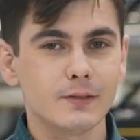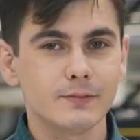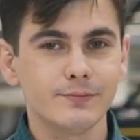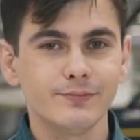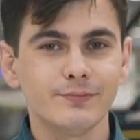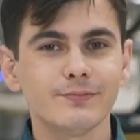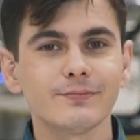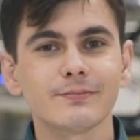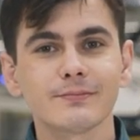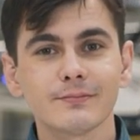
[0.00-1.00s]

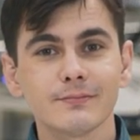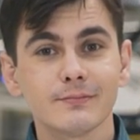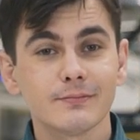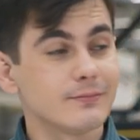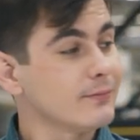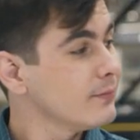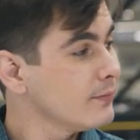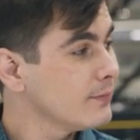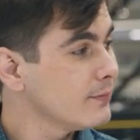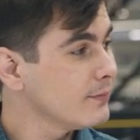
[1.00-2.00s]

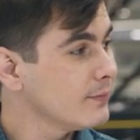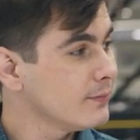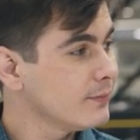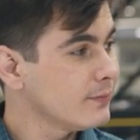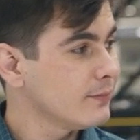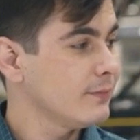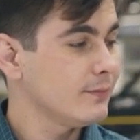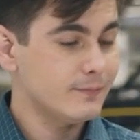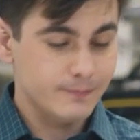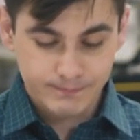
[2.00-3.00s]

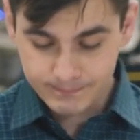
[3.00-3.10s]
[no speech]